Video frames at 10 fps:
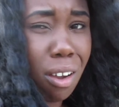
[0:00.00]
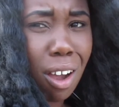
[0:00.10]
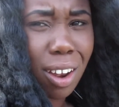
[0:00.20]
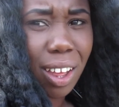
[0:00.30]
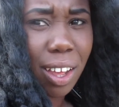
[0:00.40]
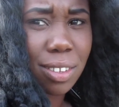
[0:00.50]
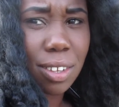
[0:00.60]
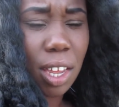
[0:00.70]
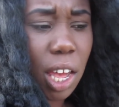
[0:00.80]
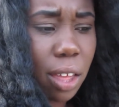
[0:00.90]
All I ate
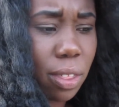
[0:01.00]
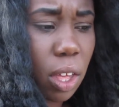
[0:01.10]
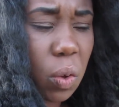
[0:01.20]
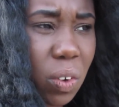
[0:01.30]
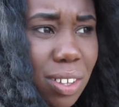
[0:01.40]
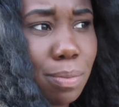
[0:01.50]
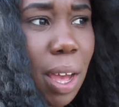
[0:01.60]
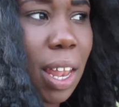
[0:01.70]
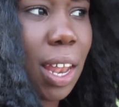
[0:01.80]
today, I think, was my